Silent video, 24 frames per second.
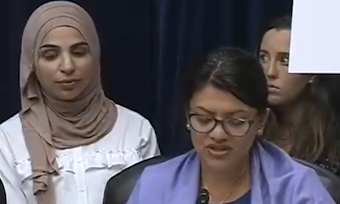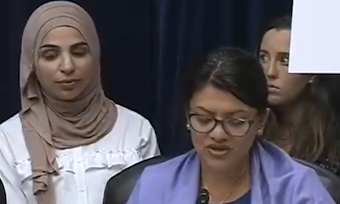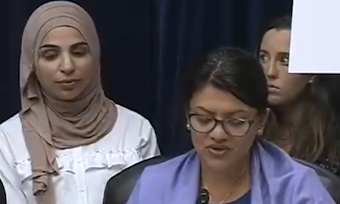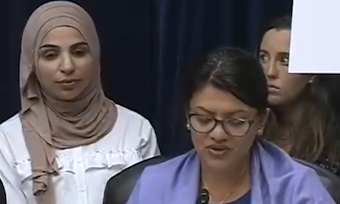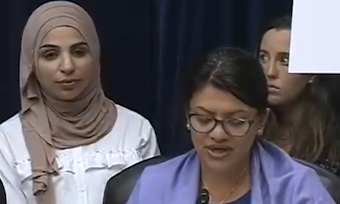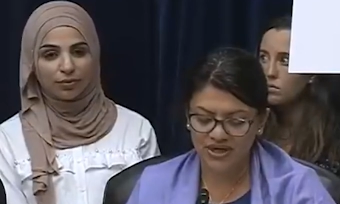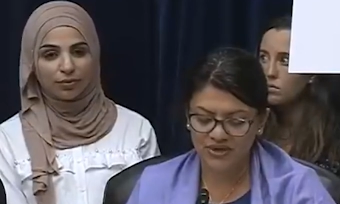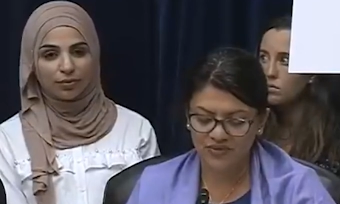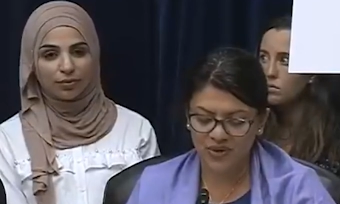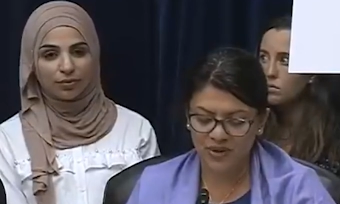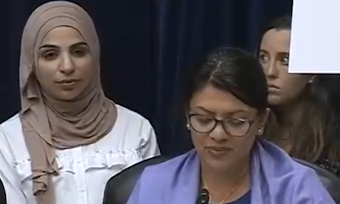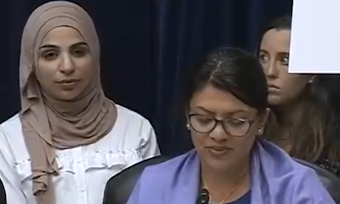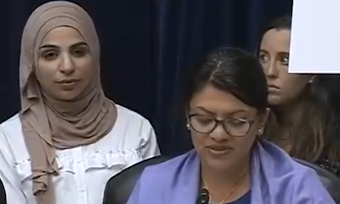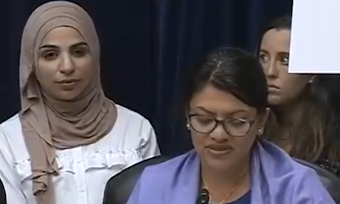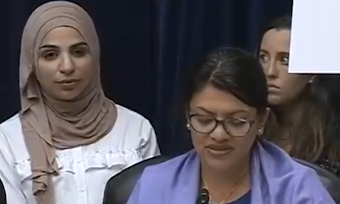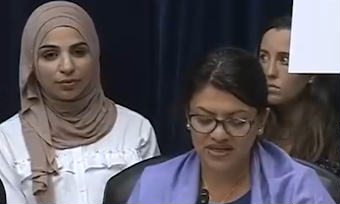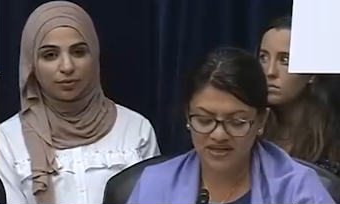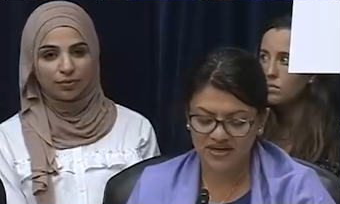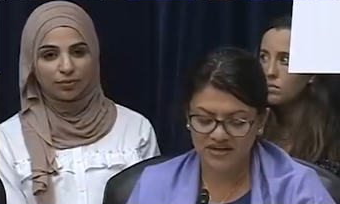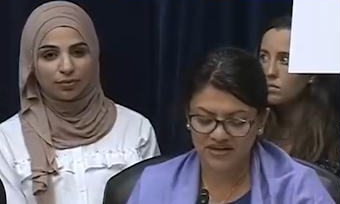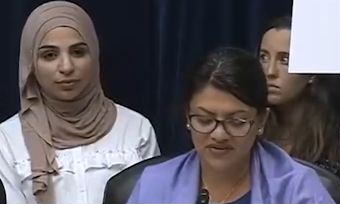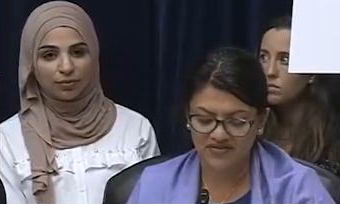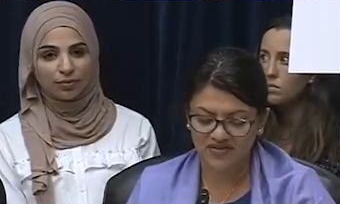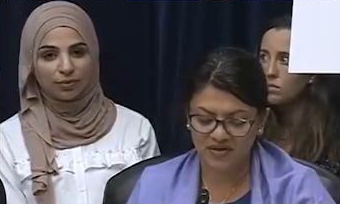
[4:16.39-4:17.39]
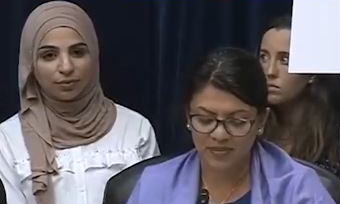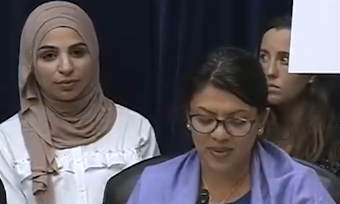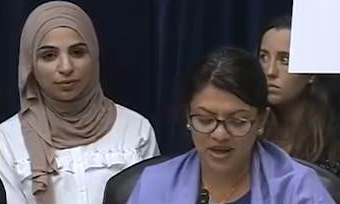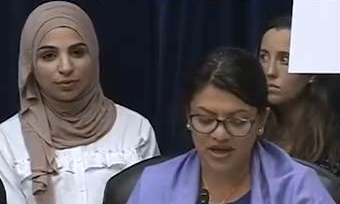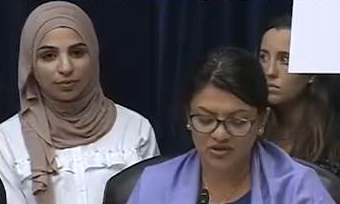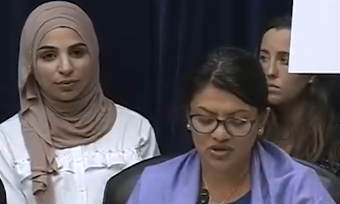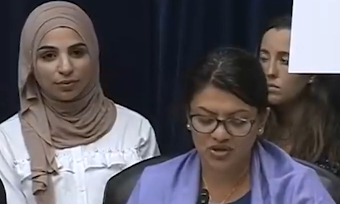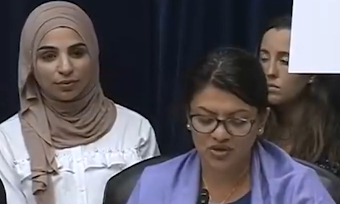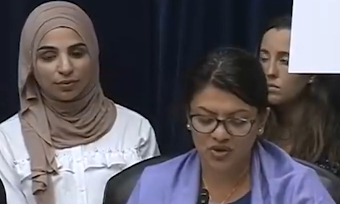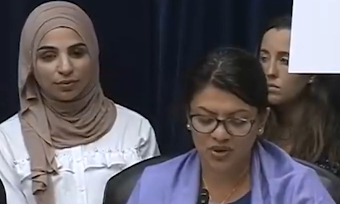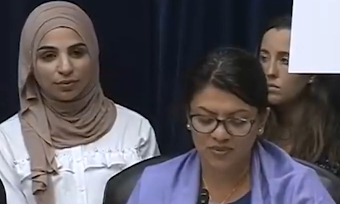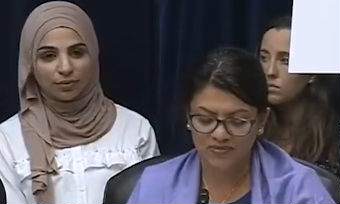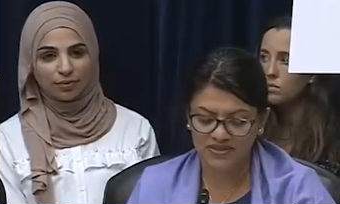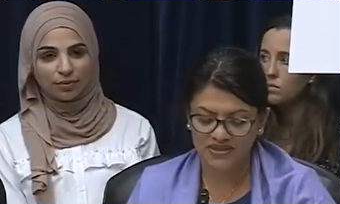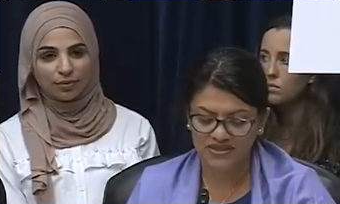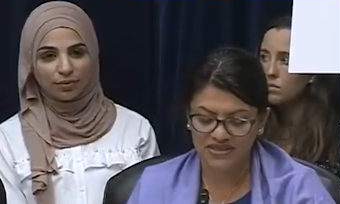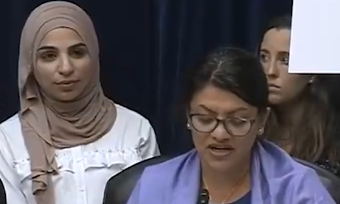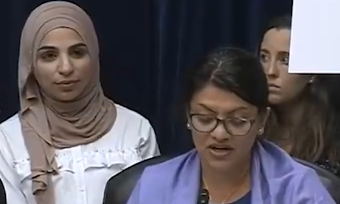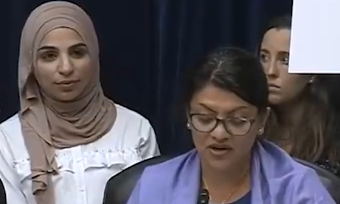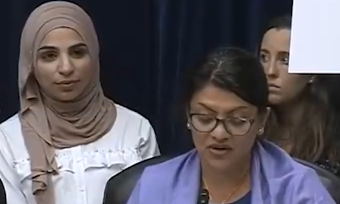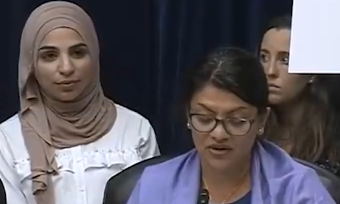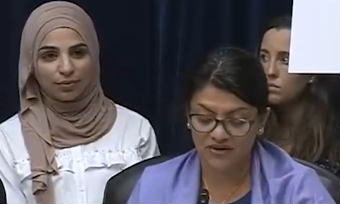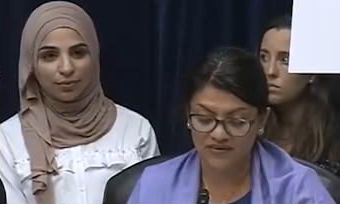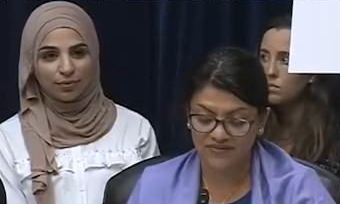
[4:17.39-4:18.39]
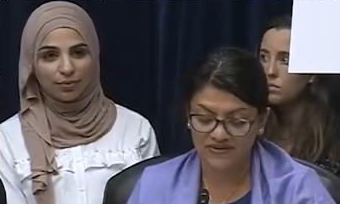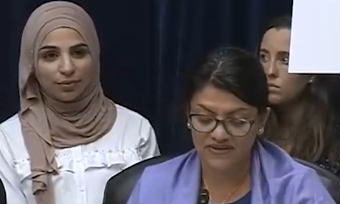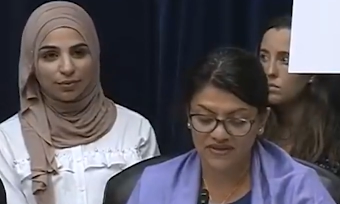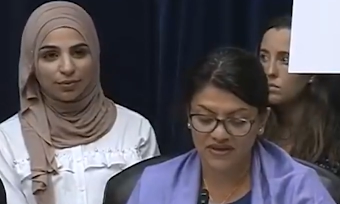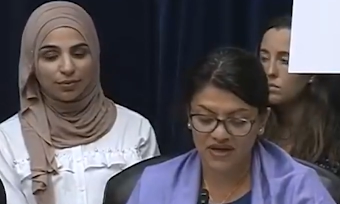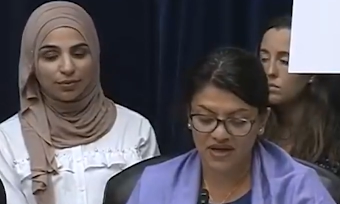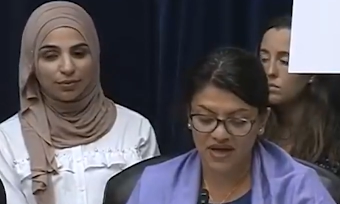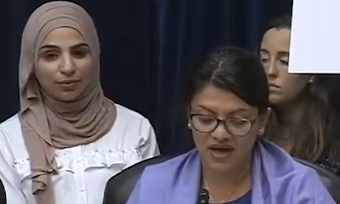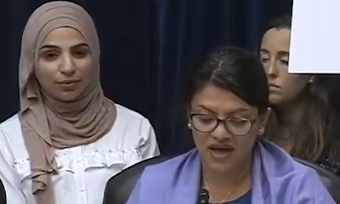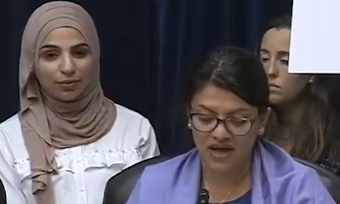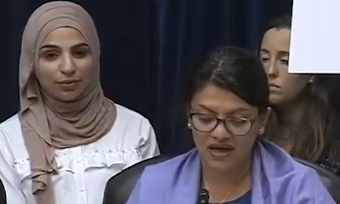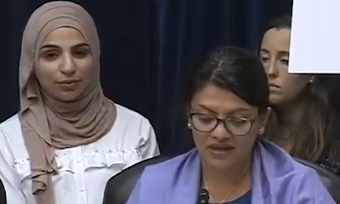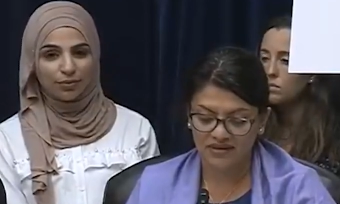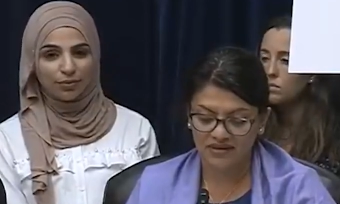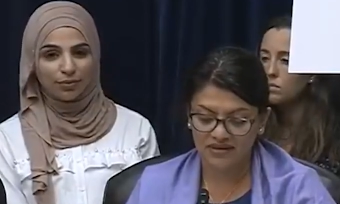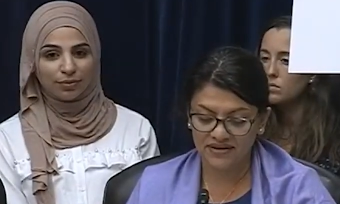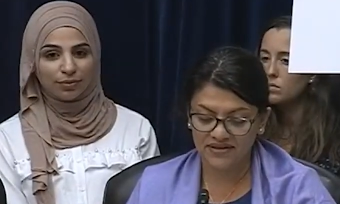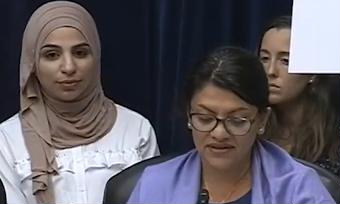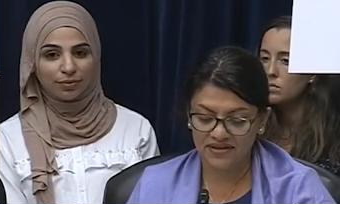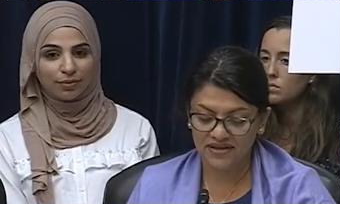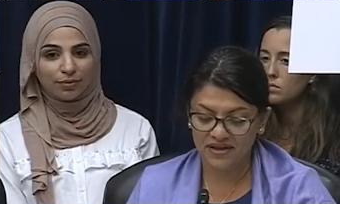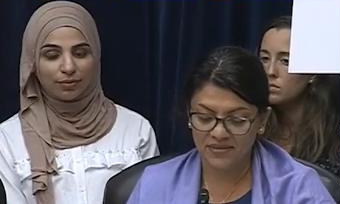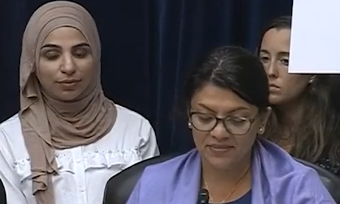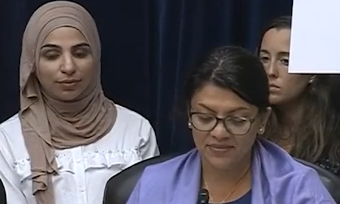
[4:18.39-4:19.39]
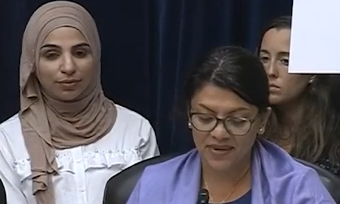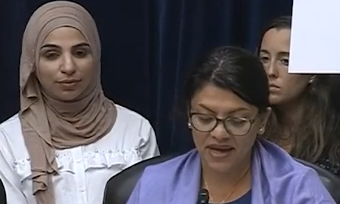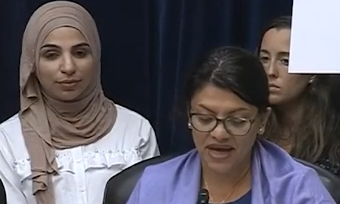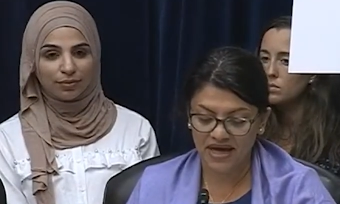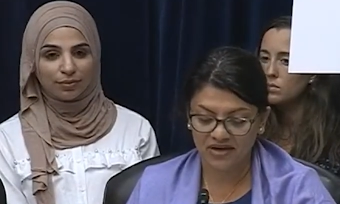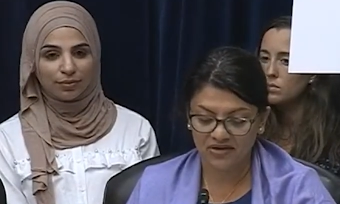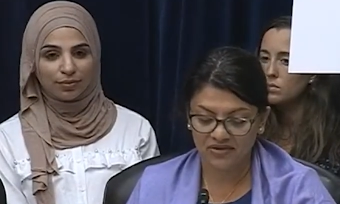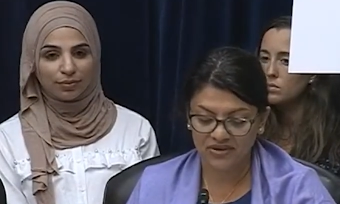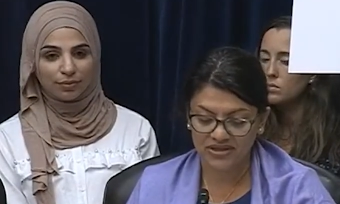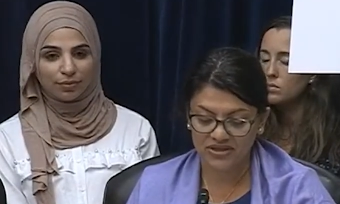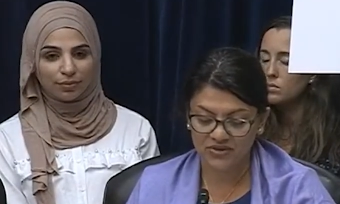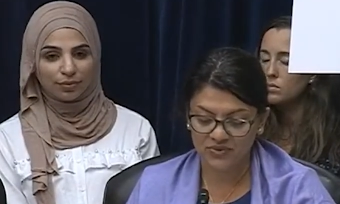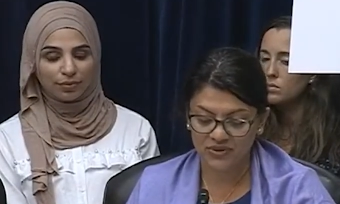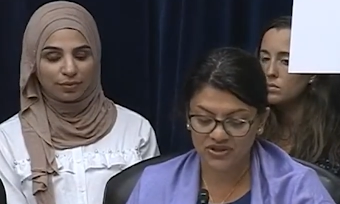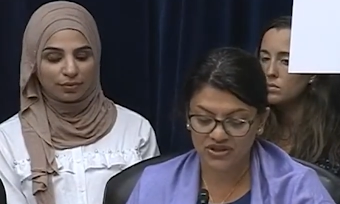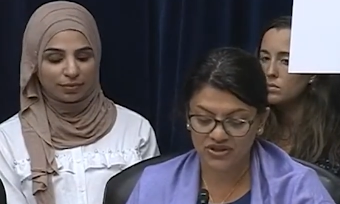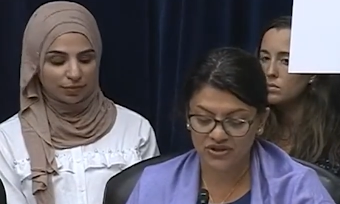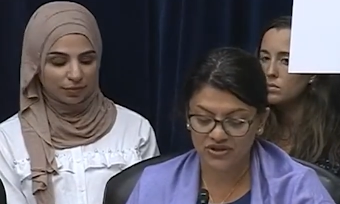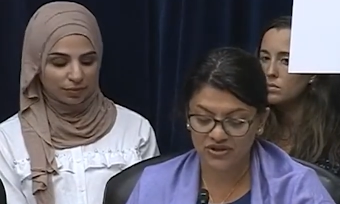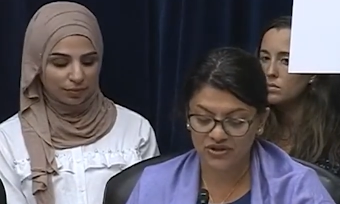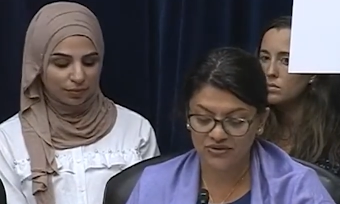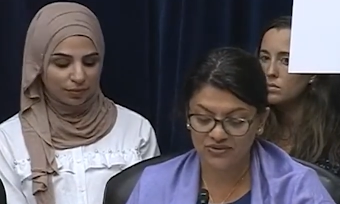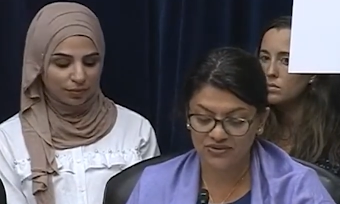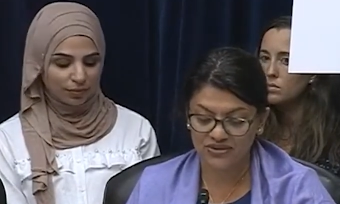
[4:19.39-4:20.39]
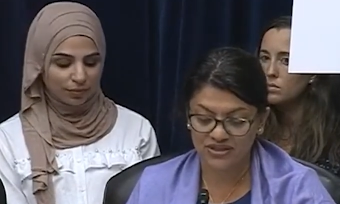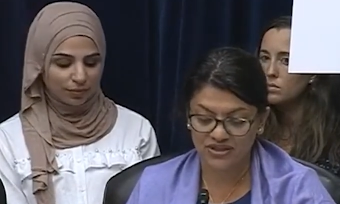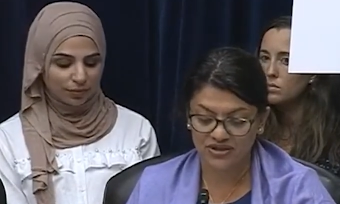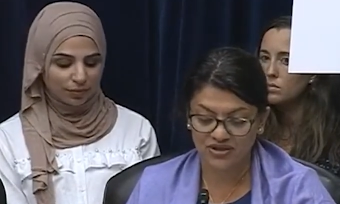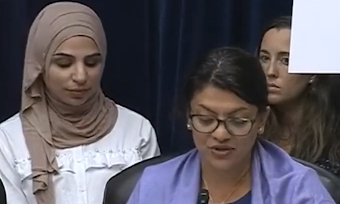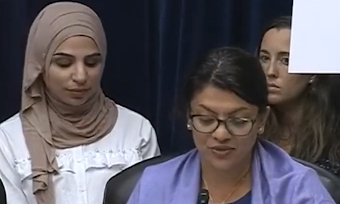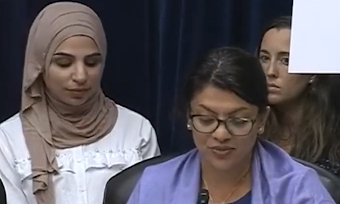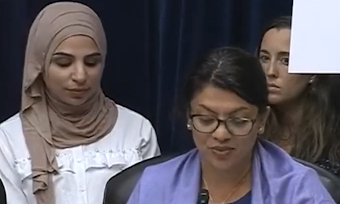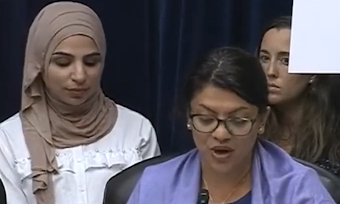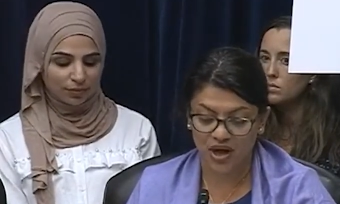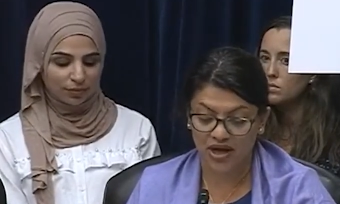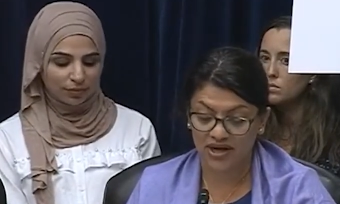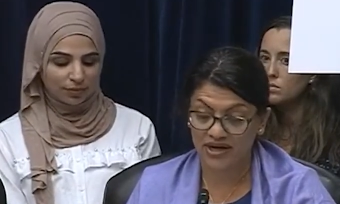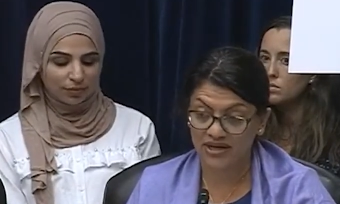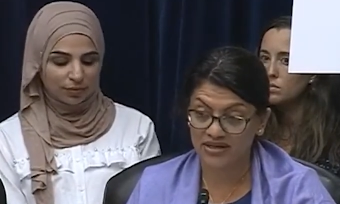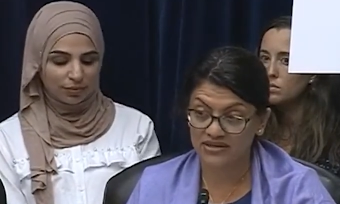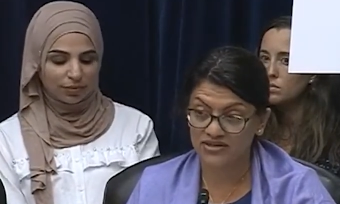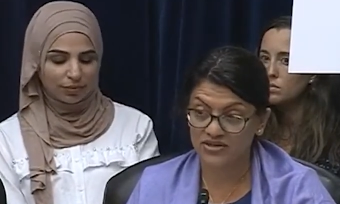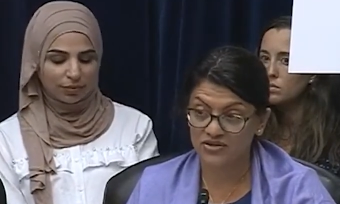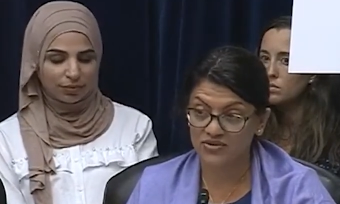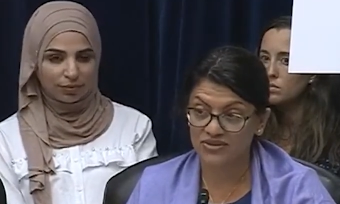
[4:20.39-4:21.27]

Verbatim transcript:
Speaker 1: Trade Representative about Trump's tariffs on lithium batteries, which are used in your products.